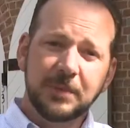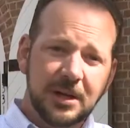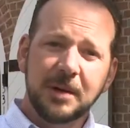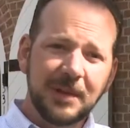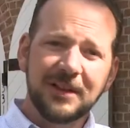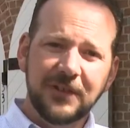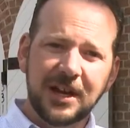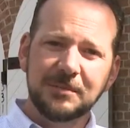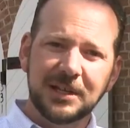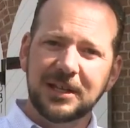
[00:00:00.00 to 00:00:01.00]
become like
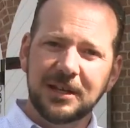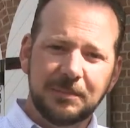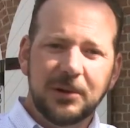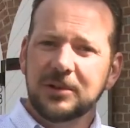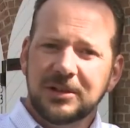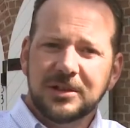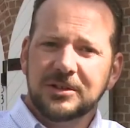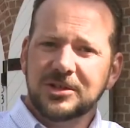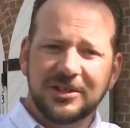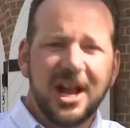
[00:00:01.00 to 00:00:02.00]
family opposed to
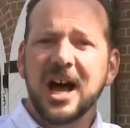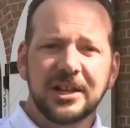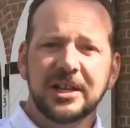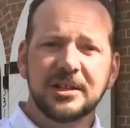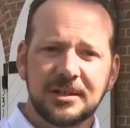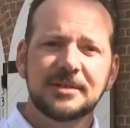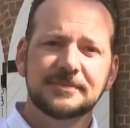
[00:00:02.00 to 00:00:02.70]
just colleagues.